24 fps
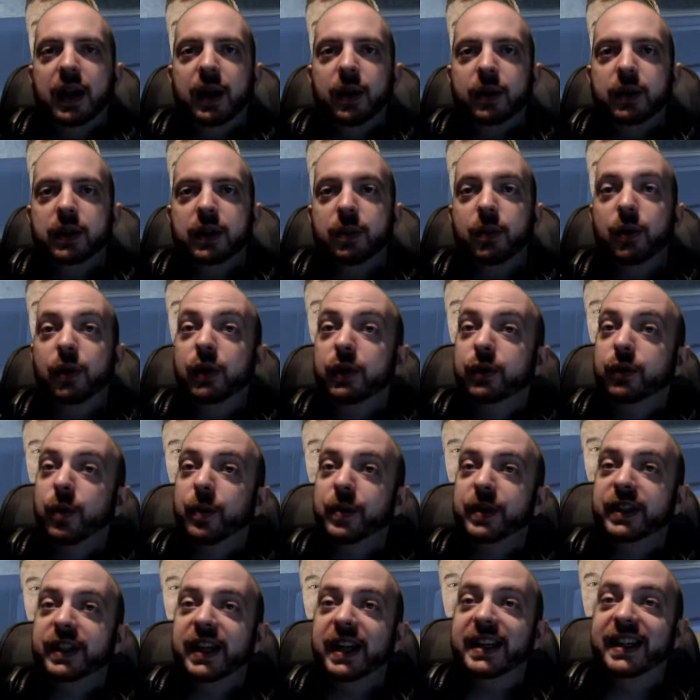So will Chris
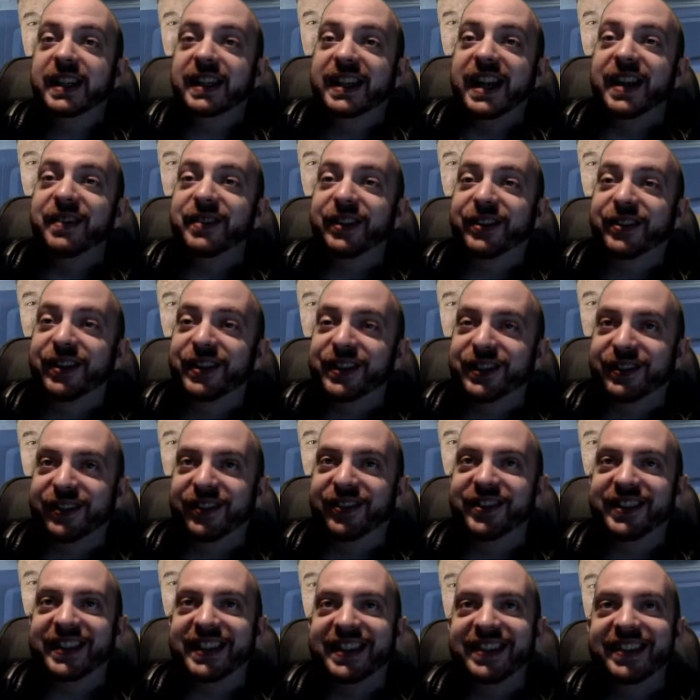Roberts change his name to Chris
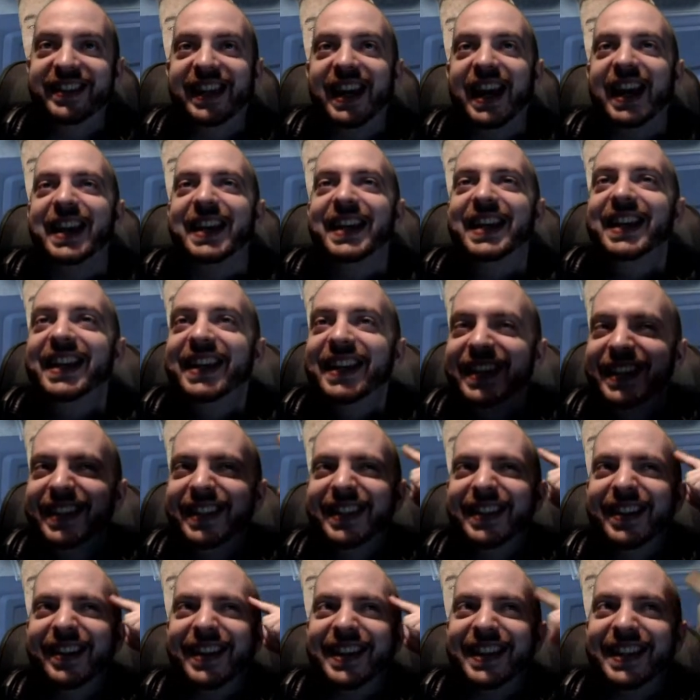Roberts UK?
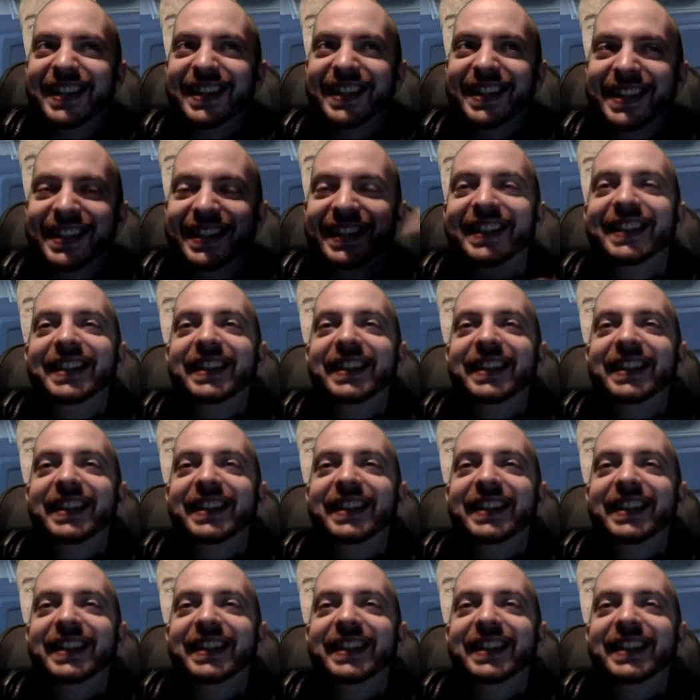Nice.